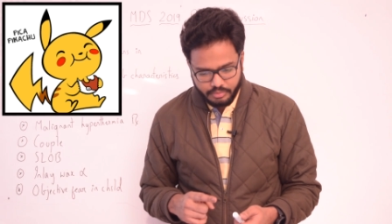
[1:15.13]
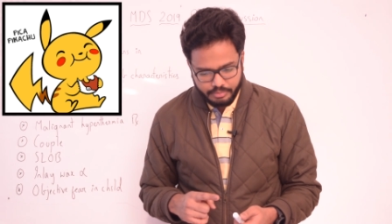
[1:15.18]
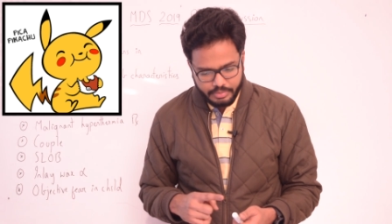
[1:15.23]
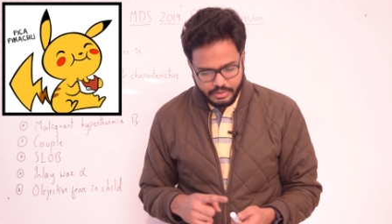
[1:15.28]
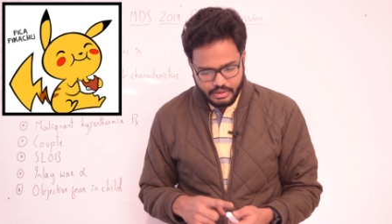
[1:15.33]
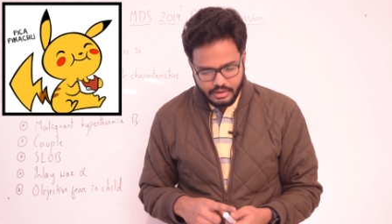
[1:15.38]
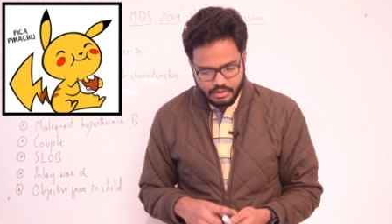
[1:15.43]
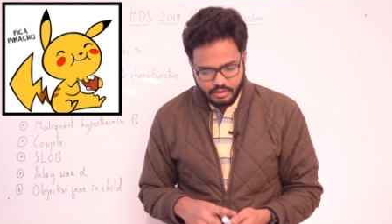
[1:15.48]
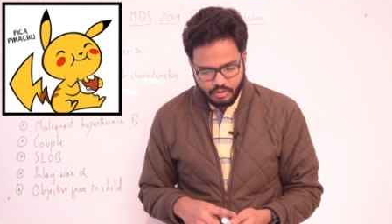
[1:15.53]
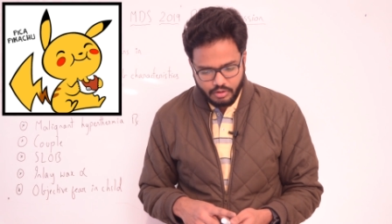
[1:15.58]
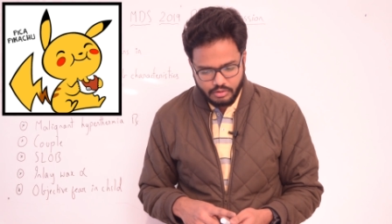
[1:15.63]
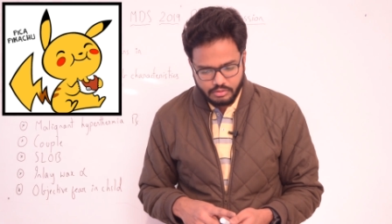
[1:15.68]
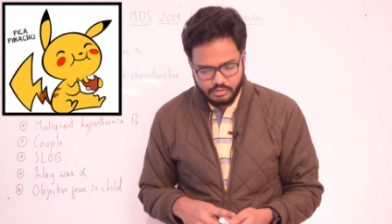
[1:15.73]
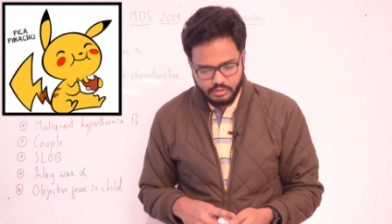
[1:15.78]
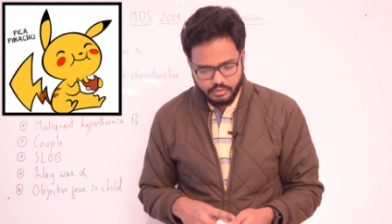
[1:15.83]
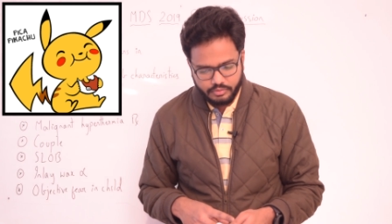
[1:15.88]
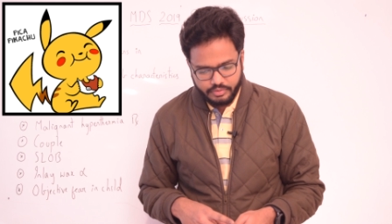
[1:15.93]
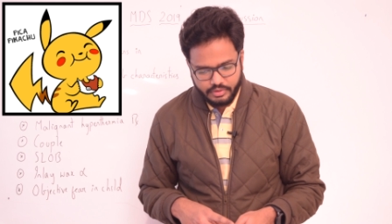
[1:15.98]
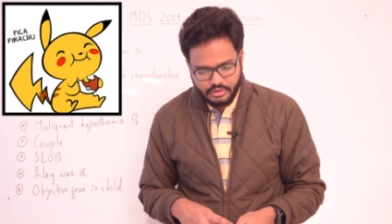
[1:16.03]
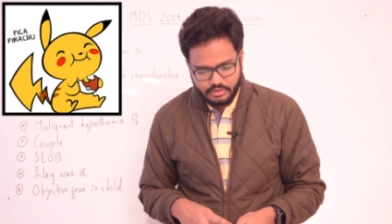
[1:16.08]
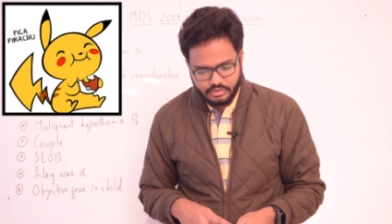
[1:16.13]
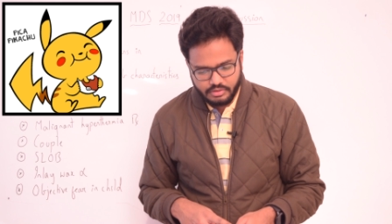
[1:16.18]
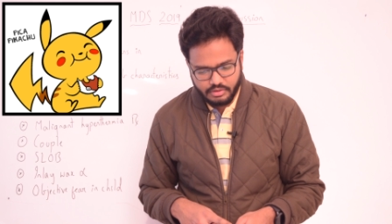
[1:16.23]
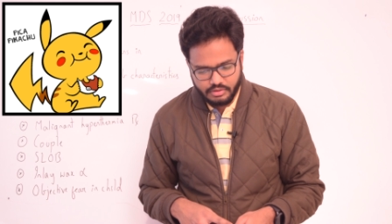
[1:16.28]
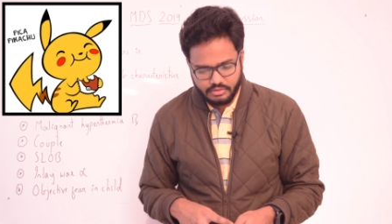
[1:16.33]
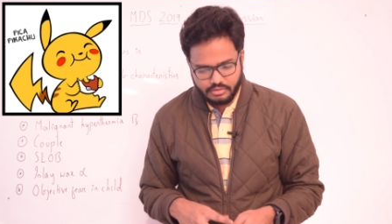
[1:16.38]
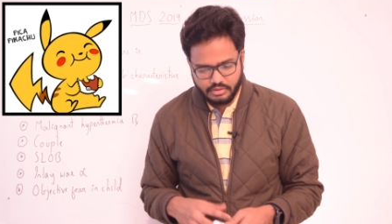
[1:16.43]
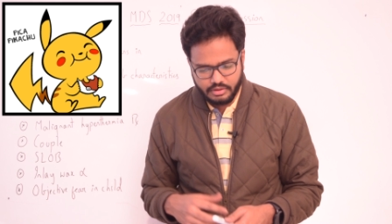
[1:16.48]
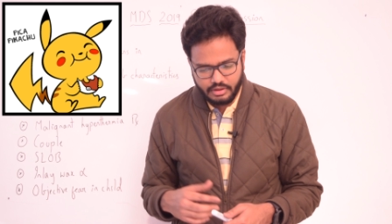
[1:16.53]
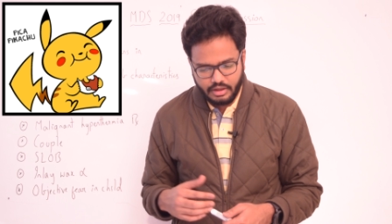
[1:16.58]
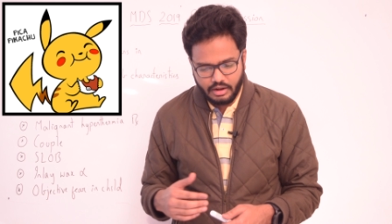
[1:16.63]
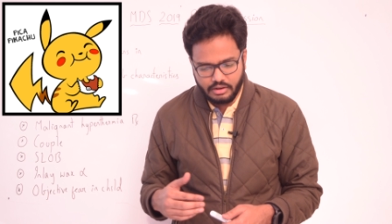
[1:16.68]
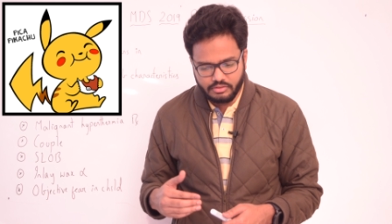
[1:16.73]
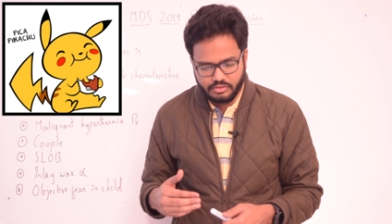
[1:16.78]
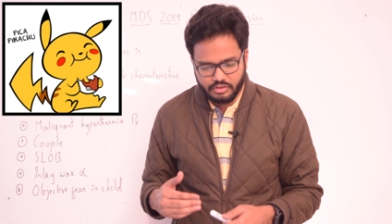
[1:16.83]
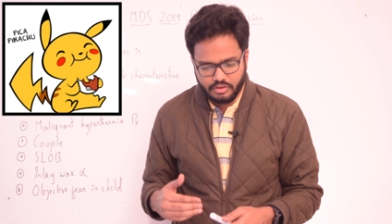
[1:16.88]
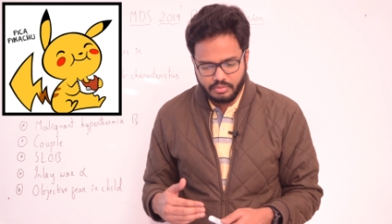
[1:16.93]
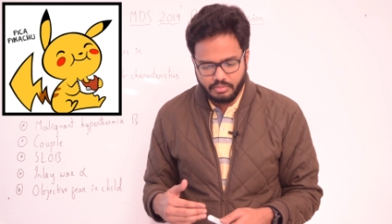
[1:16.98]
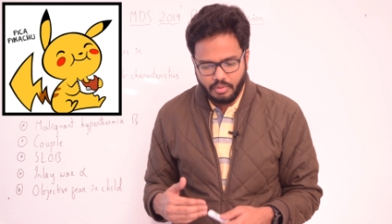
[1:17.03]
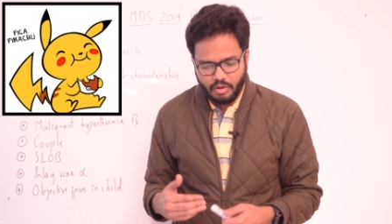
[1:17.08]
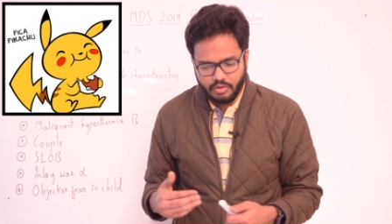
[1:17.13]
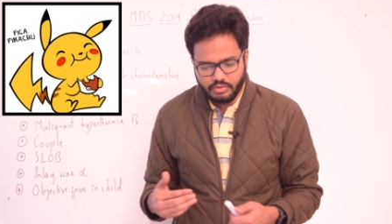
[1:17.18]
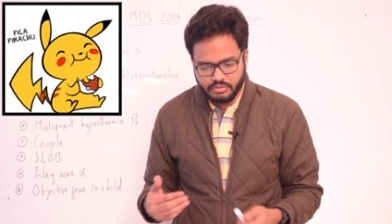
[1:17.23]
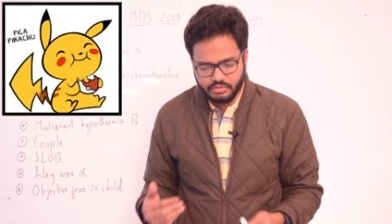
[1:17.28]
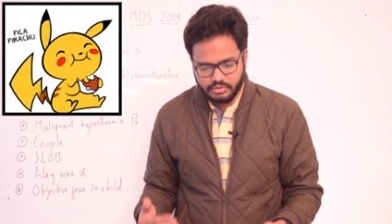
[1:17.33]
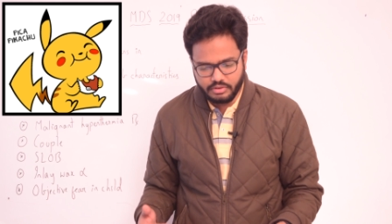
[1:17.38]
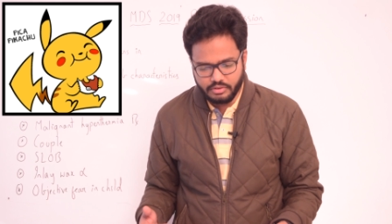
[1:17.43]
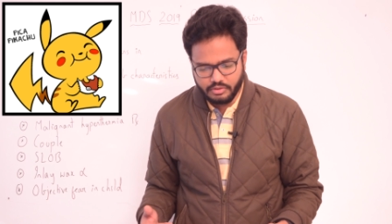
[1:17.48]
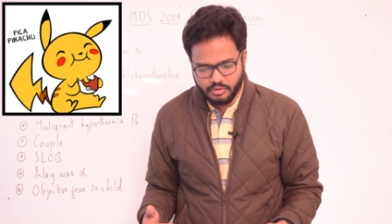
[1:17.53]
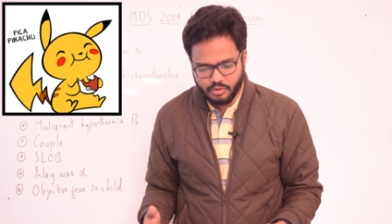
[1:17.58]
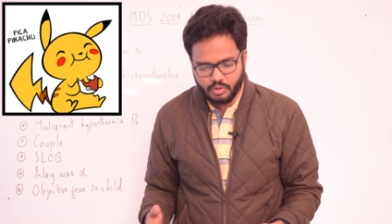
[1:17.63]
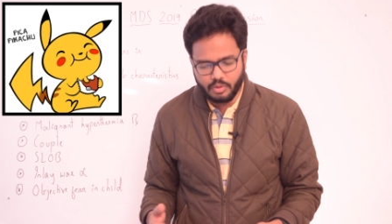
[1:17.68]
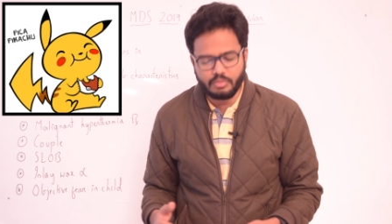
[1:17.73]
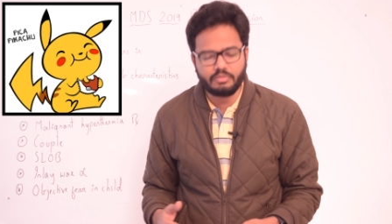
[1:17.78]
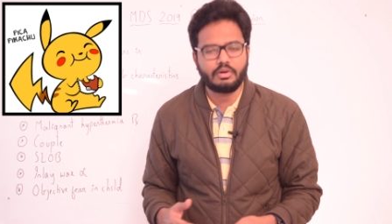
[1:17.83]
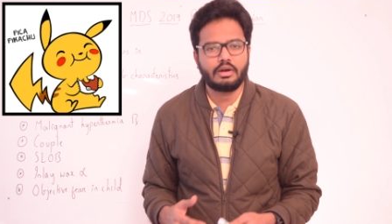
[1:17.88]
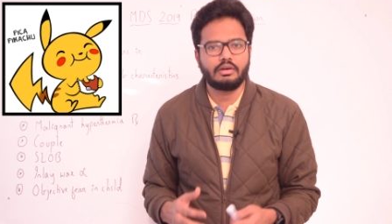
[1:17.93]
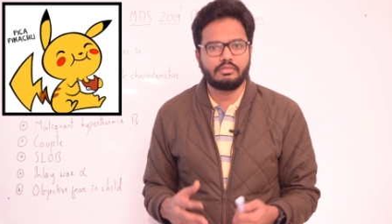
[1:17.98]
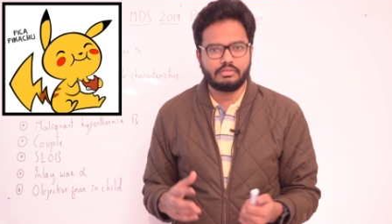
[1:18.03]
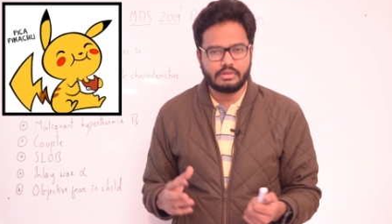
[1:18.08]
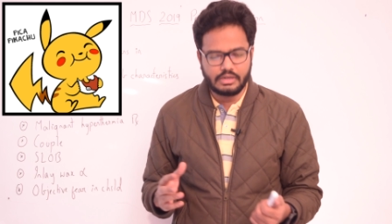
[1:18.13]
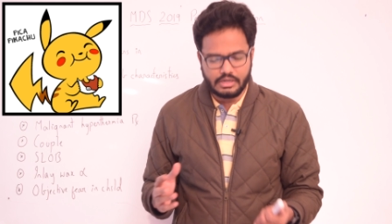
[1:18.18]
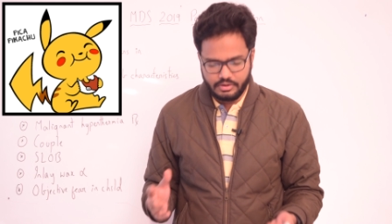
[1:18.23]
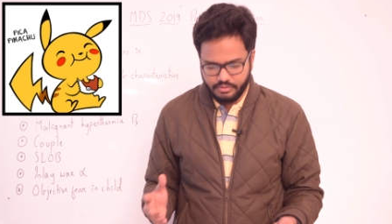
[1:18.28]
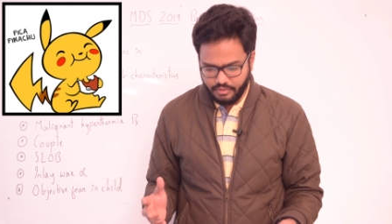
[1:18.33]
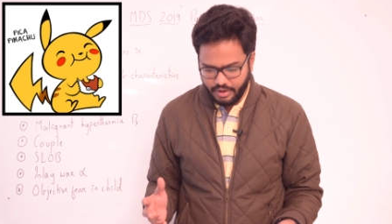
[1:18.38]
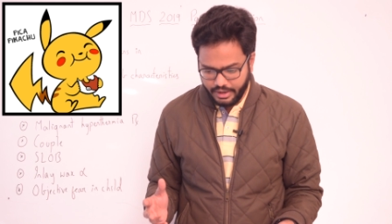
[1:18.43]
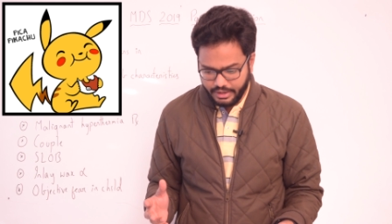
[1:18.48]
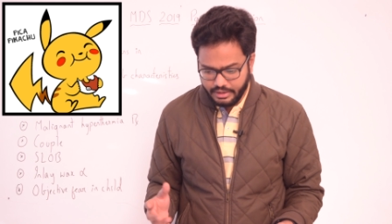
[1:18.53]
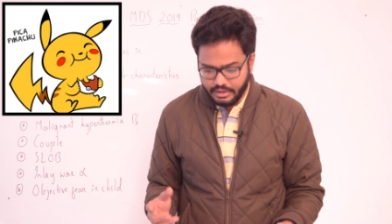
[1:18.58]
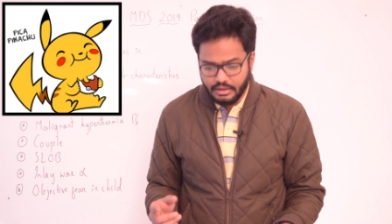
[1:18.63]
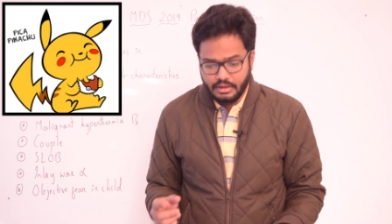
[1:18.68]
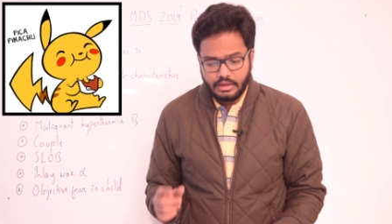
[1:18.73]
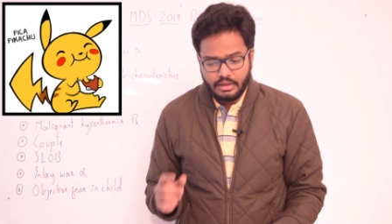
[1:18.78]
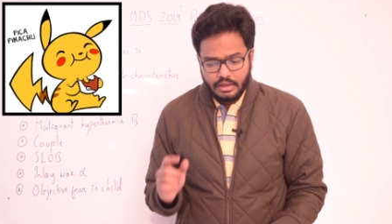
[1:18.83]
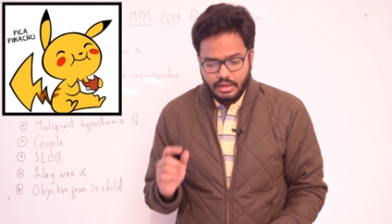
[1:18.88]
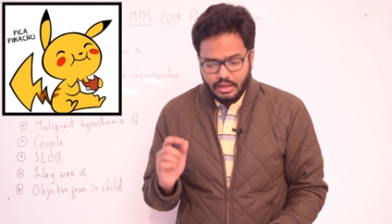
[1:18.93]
PICA also features a culture-bound syndrome worldwide.